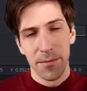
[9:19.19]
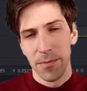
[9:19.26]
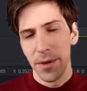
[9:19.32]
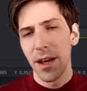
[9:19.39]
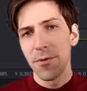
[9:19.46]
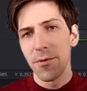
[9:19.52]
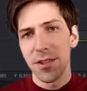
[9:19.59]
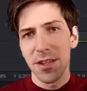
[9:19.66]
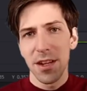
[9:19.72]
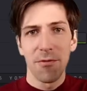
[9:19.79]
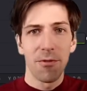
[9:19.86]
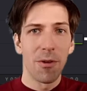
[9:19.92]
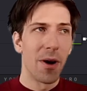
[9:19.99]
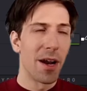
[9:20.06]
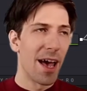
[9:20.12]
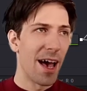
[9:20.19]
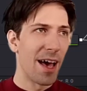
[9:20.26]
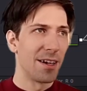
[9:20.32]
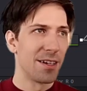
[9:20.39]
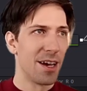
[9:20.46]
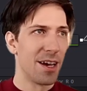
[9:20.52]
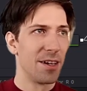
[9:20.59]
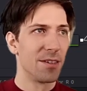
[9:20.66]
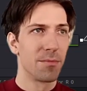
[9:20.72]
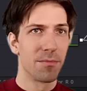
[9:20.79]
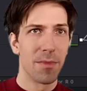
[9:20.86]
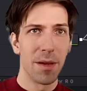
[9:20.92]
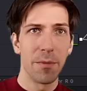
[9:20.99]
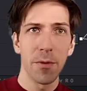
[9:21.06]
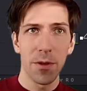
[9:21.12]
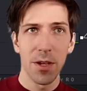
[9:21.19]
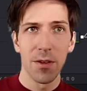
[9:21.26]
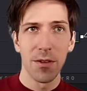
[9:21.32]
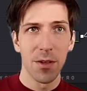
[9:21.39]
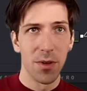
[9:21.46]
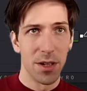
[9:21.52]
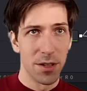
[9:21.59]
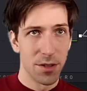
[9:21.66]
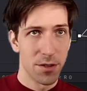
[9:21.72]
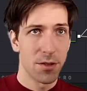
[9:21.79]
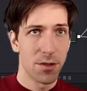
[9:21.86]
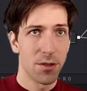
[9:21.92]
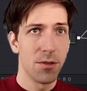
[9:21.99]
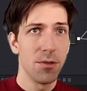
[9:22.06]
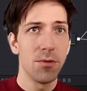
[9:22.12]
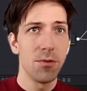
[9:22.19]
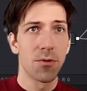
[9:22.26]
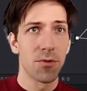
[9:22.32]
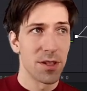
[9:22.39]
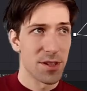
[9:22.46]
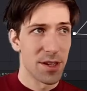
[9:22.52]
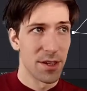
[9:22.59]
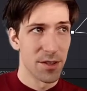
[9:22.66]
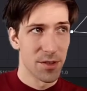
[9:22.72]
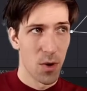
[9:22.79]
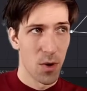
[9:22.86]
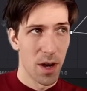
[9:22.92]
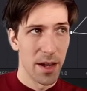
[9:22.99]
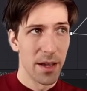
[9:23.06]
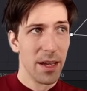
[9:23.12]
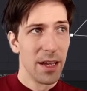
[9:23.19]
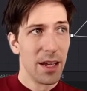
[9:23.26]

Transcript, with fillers: But I would say if we want to add a title, maybe we only want two grid cells Y,